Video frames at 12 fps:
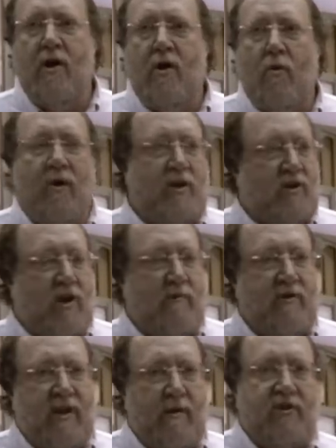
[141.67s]
we could come
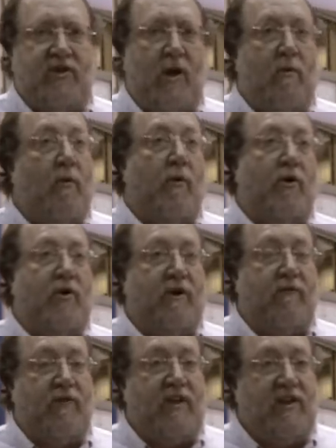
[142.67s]
to them and say we were looking
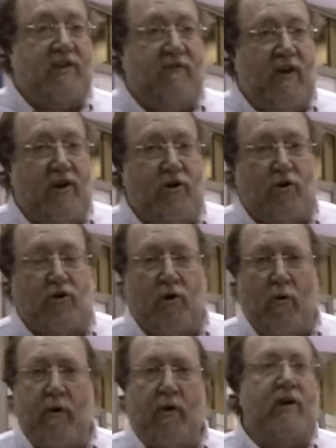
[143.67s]
for these features or
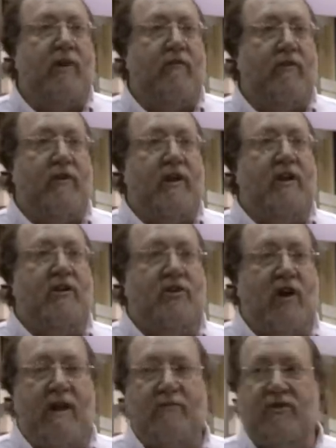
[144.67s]
we were looking for these
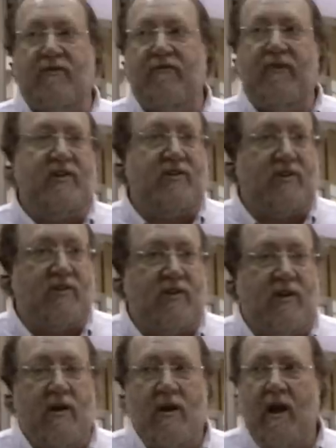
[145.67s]
types of fixes.
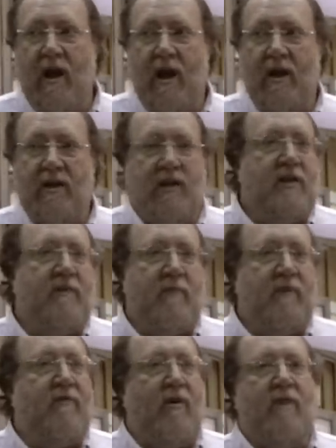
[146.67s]
And they've
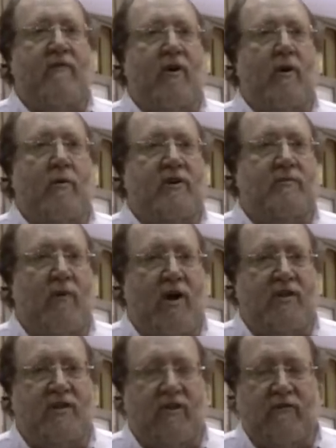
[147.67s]
been very, very
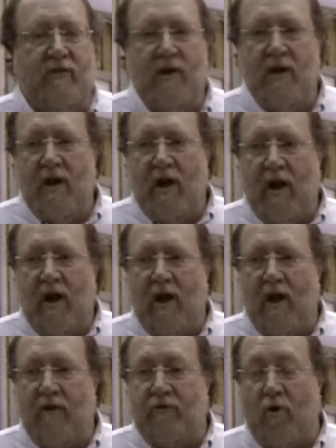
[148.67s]
responsive.
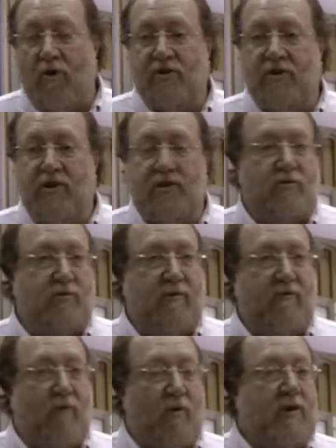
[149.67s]
Of course, this was
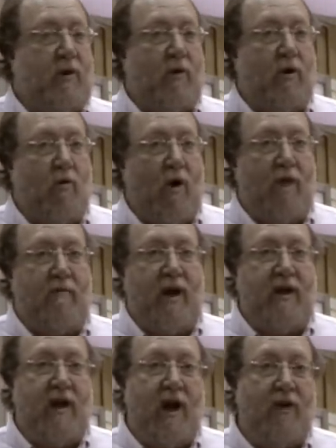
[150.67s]
before they were acquired
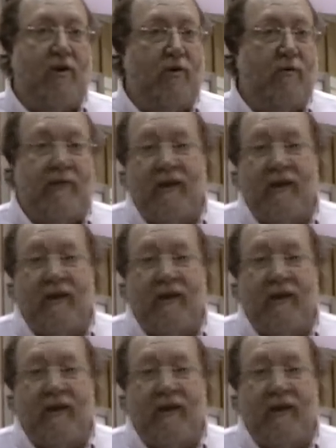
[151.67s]
by Yahoo.